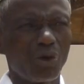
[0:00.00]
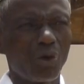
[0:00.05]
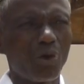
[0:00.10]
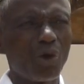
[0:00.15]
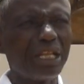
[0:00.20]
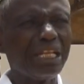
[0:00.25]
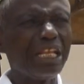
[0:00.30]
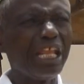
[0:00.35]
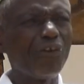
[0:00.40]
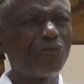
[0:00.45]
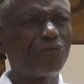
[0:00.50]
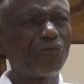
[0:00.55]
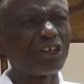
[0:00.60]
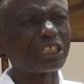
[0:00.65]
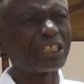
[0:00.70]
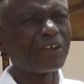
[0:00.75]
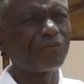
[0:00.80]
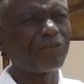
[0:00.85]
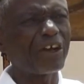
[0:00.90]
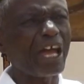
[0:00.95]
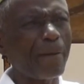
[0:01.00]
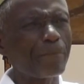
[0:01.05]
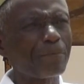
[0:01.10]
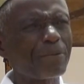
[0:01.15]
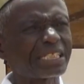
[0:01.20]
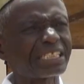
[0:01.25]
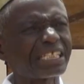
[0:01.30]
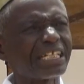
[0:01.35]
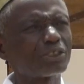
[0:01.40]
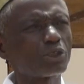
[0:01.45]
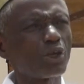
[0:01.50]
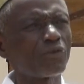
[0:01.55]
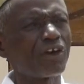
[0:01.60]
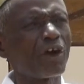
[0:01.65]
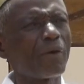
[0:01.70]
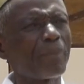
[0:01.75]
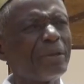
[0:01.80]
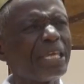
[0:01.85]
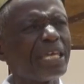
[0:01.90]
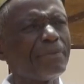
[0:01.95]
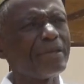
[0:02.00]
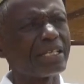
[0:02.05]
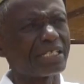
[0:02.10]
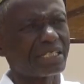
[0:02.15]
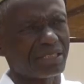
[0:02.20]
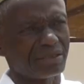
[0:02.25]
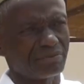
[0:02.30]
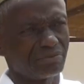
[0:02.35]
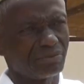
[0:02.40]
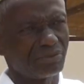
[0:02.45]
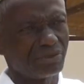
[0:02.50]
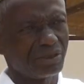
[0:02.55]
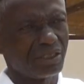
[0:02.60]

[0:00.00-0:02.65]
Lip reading: only 45% of our babies